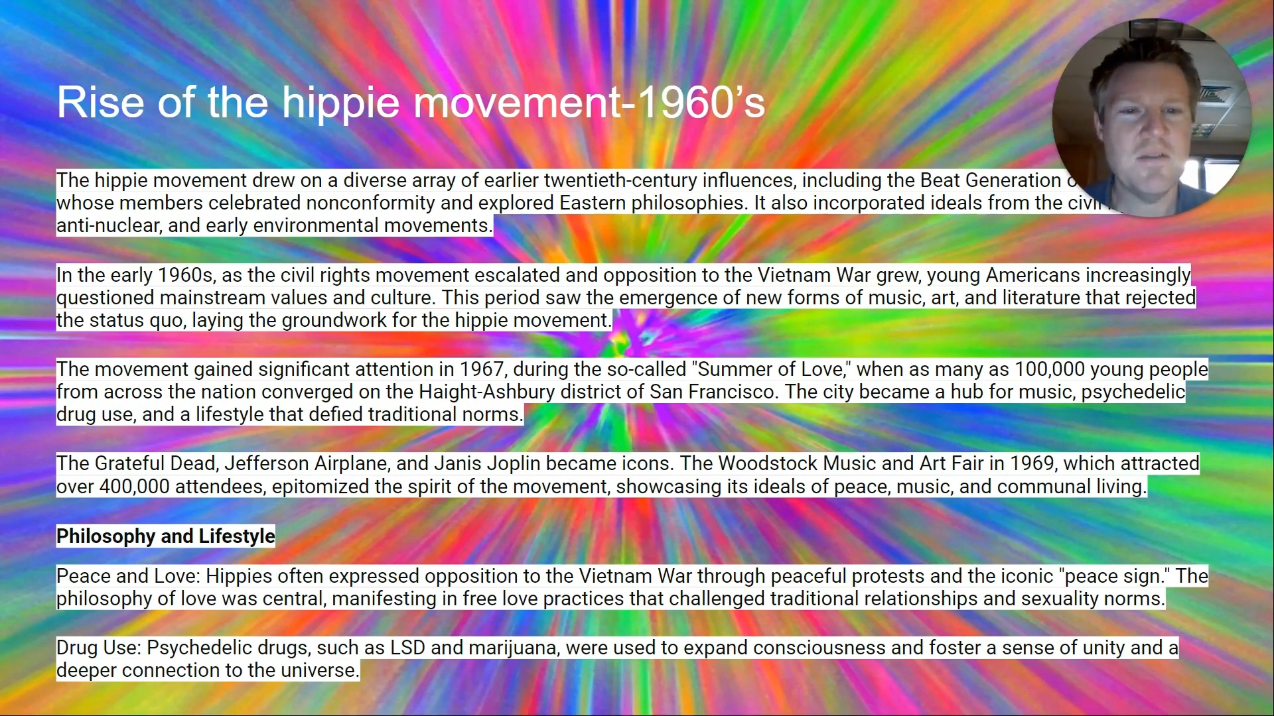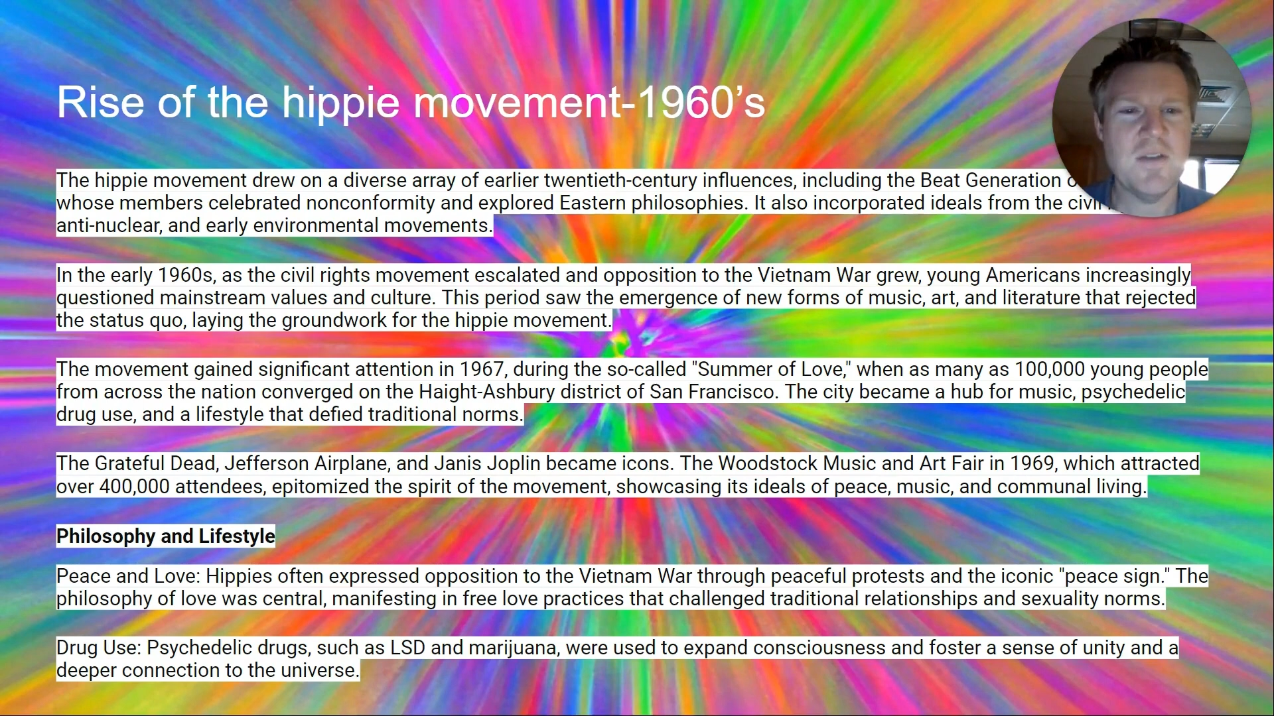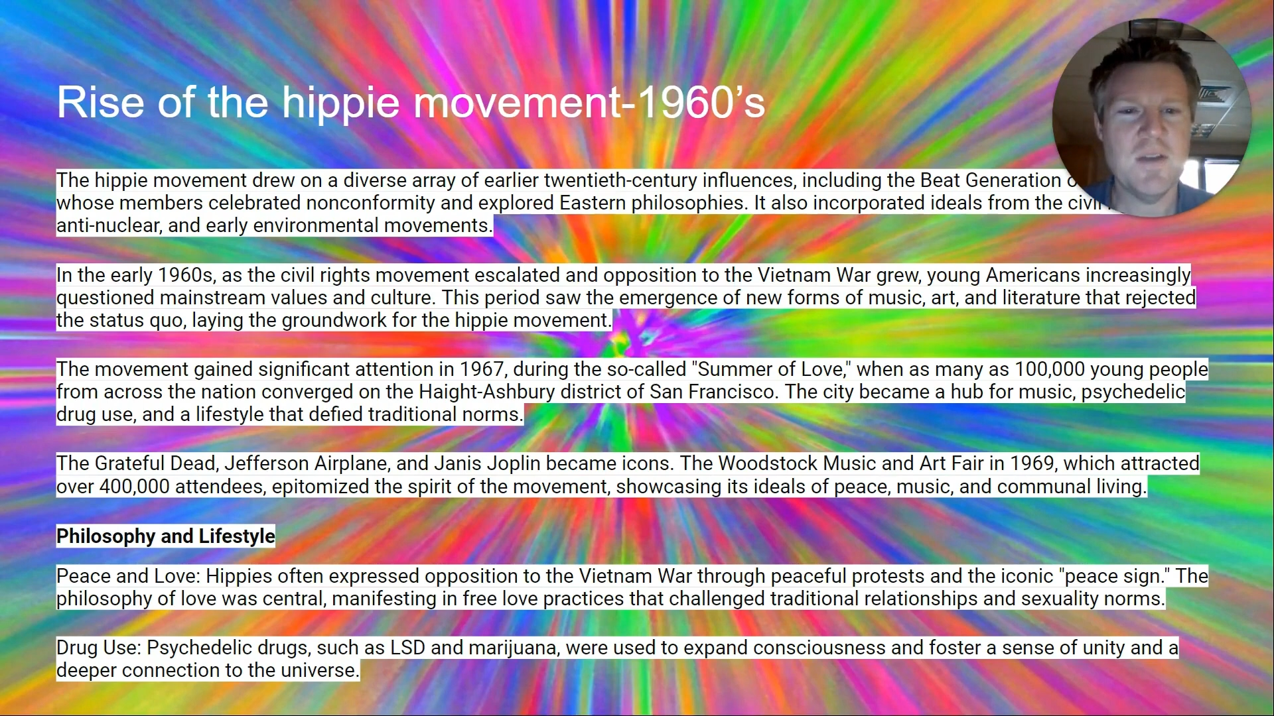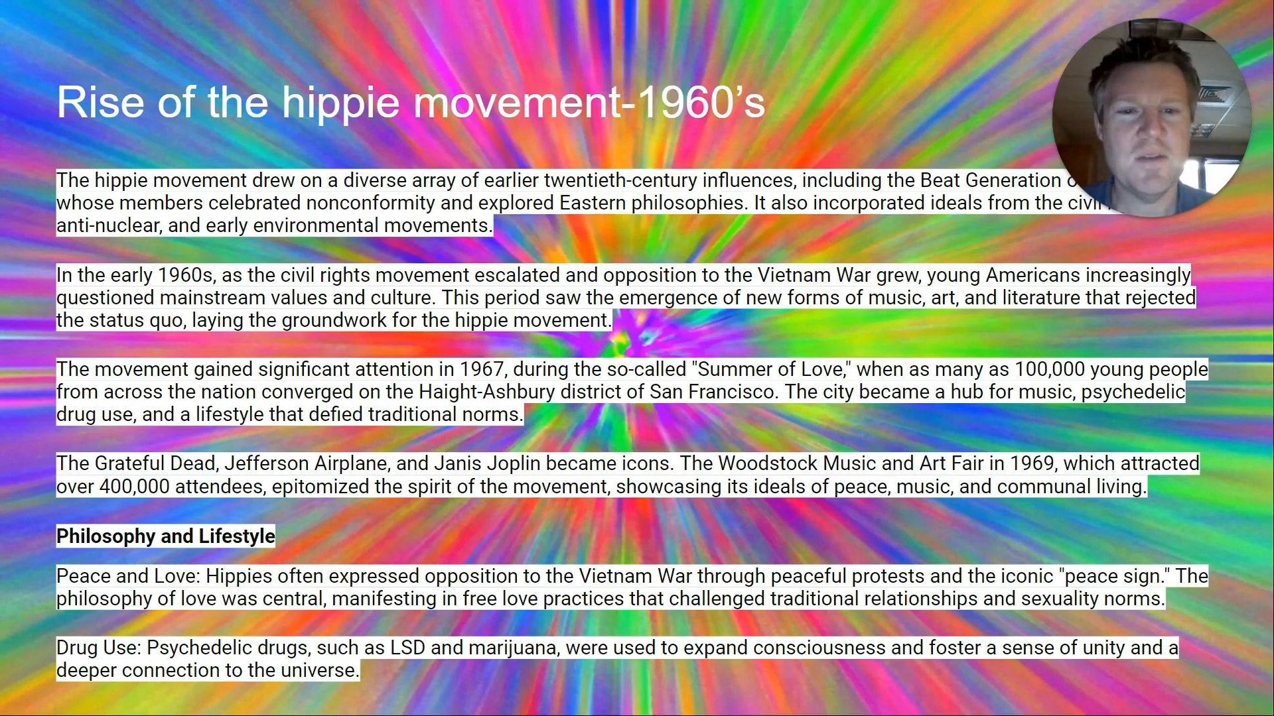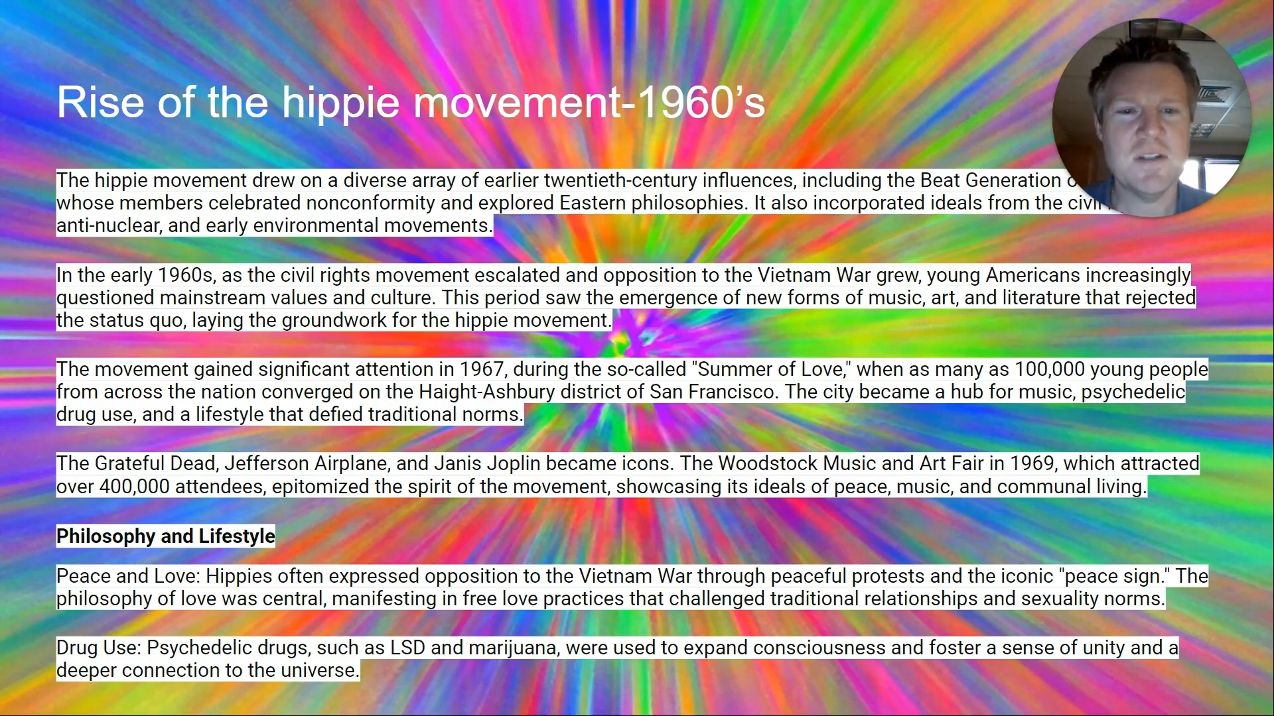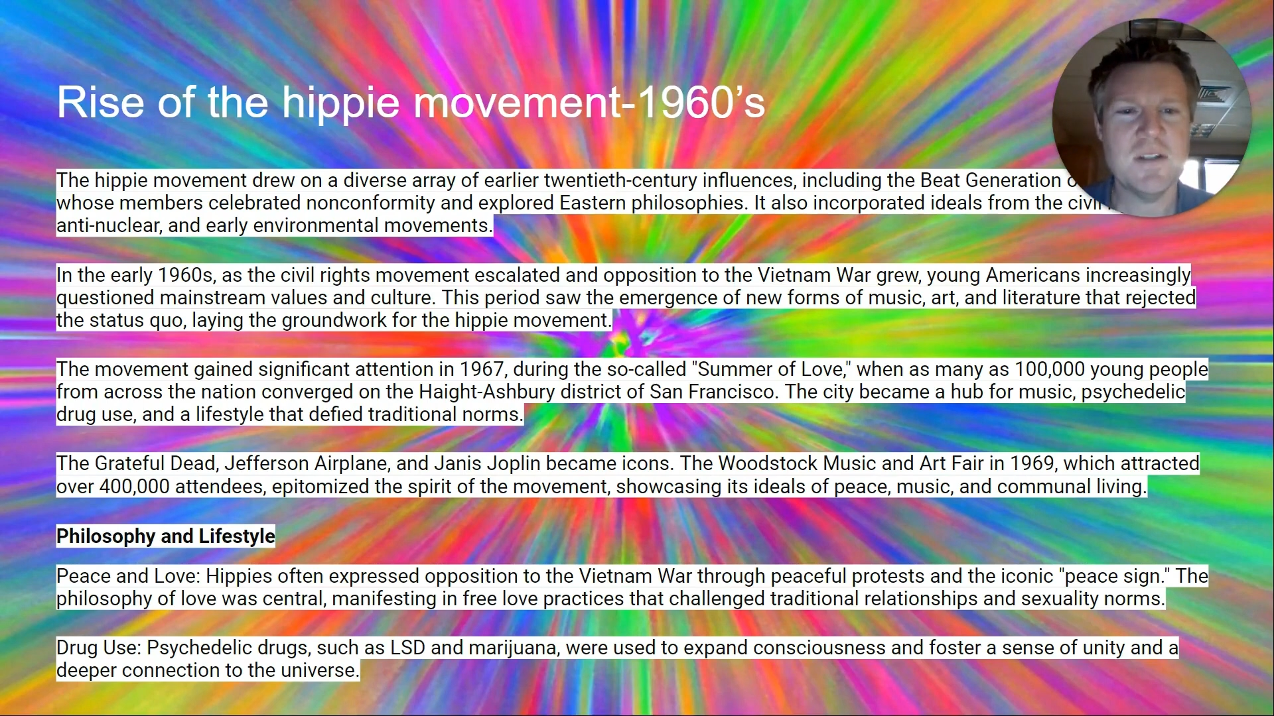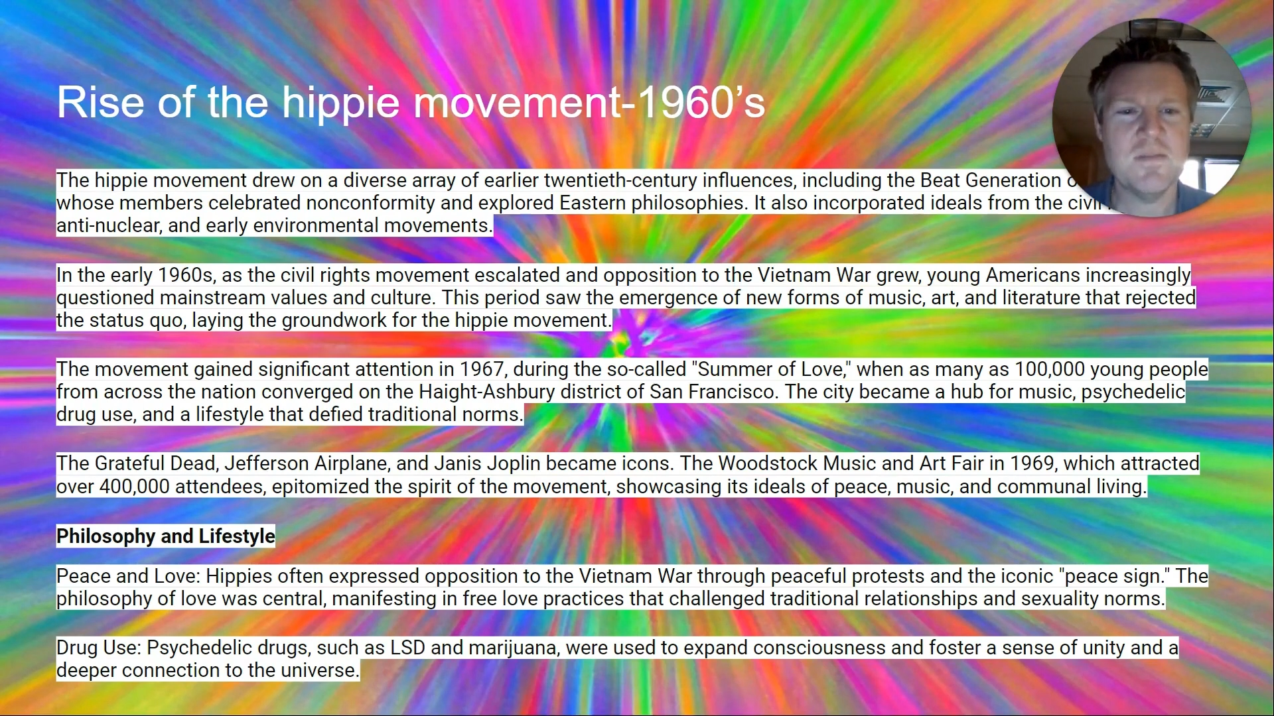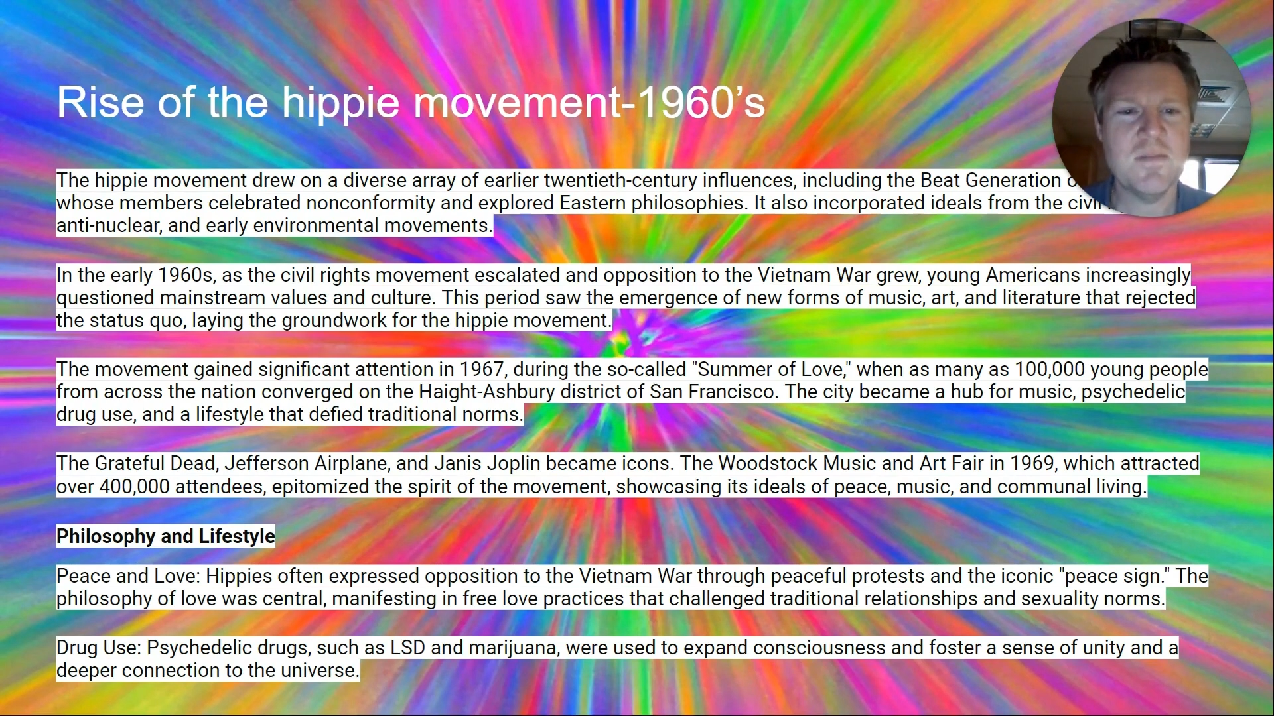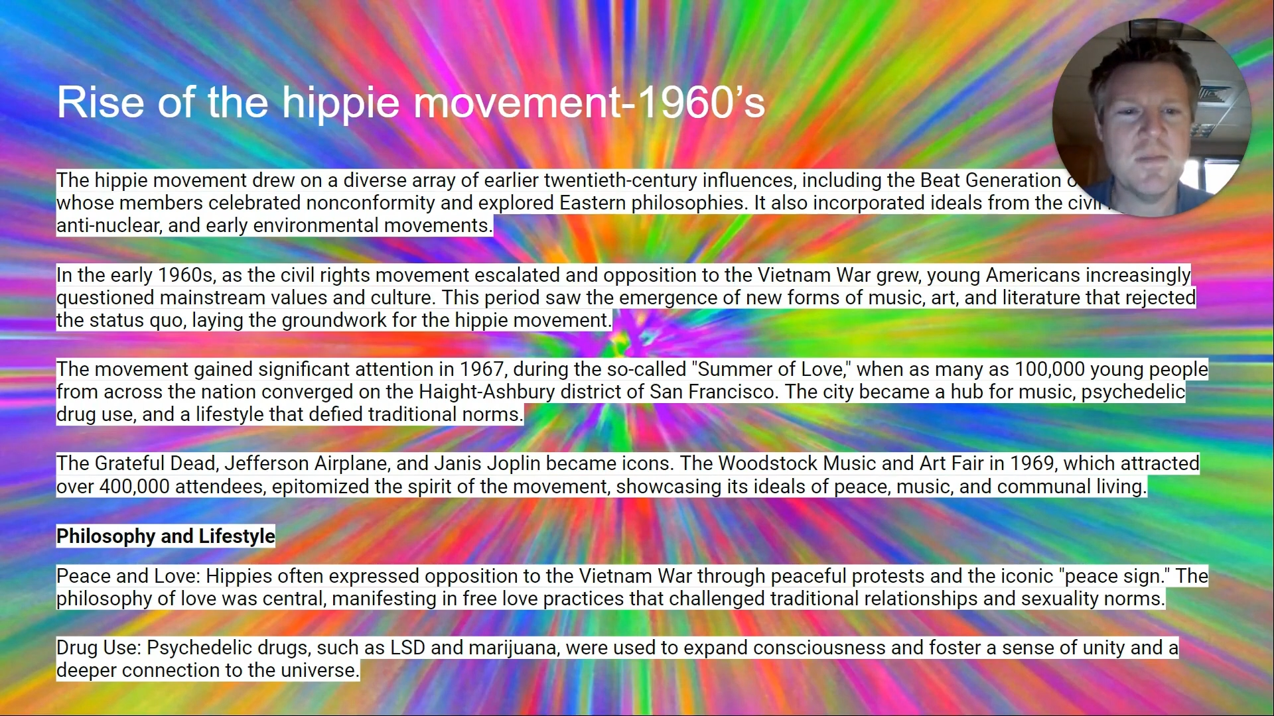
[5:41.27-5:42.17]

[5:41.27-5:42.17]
famous